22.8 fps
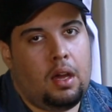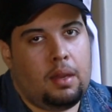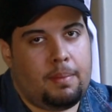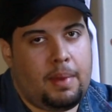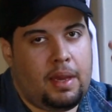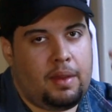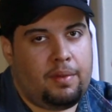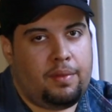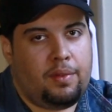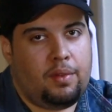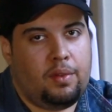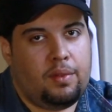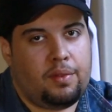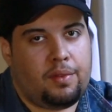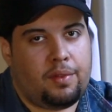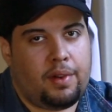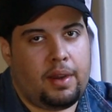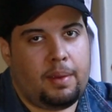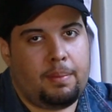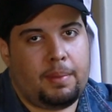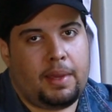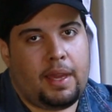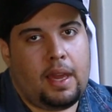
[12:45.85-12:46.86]
on my full
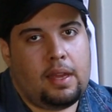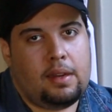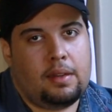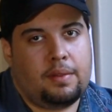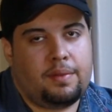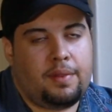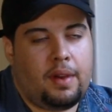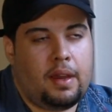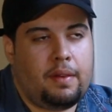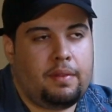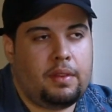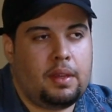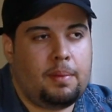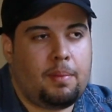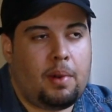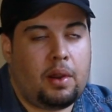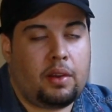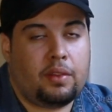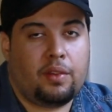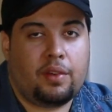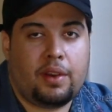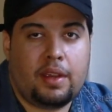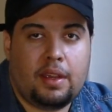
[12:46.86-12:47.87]
frame Canon 5D
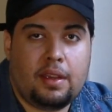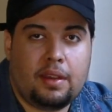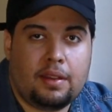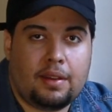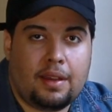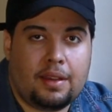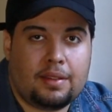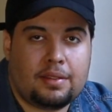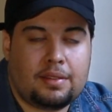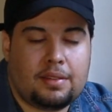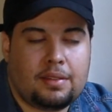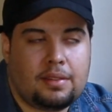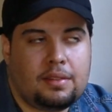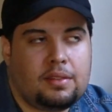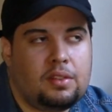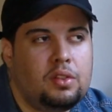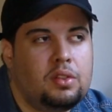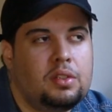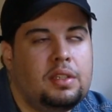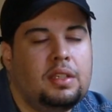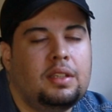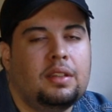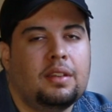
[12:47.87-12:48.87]
Mark III, and that's
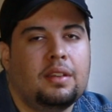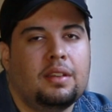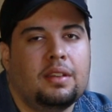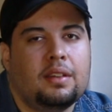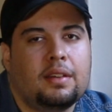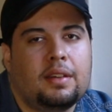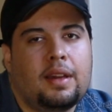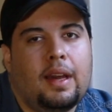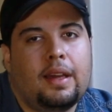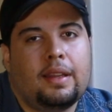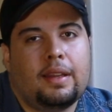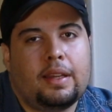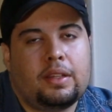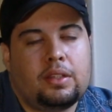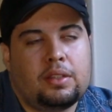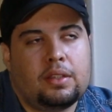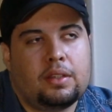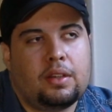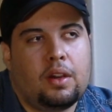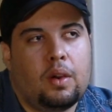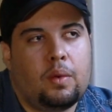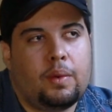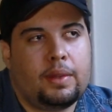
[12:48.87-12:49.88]
usually the look I like
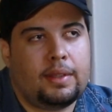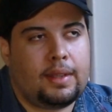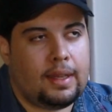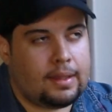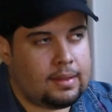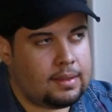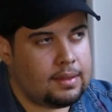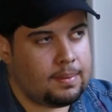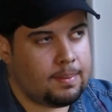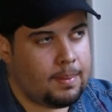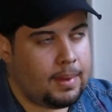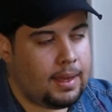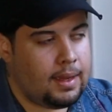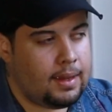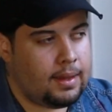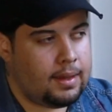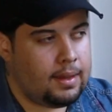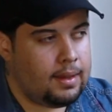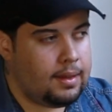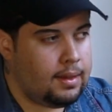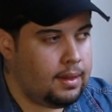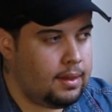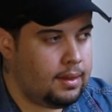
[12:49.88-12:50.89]
to go with. That's
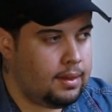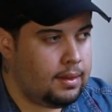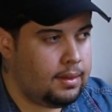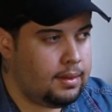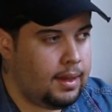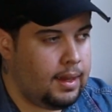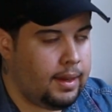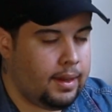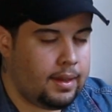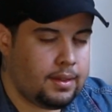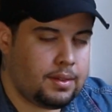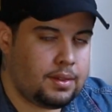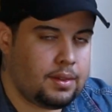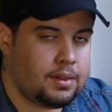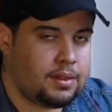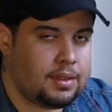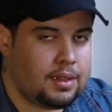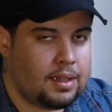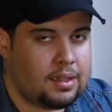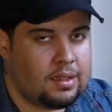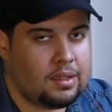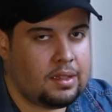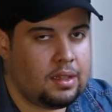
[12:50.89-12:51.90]
my, I guess you
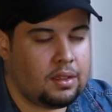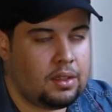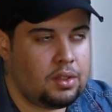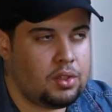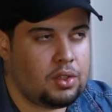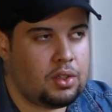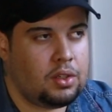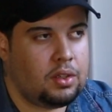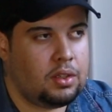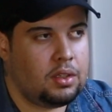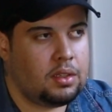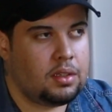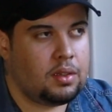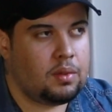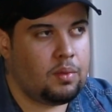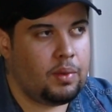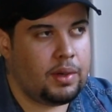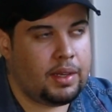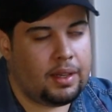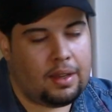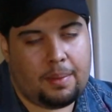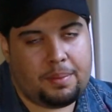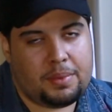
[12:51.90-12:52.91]
could say, signature
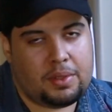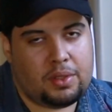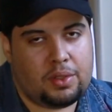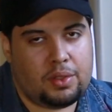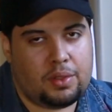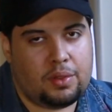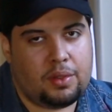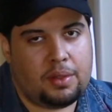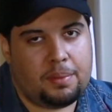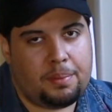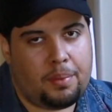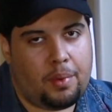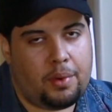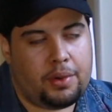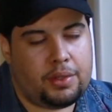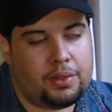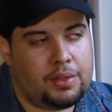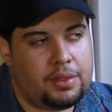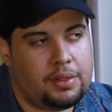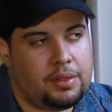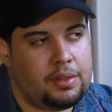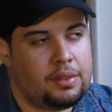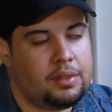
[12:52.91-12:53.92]
look when it comes to shooting
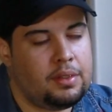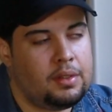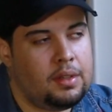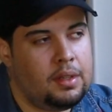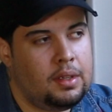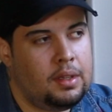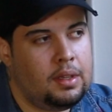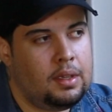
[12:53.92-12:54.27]
portraits.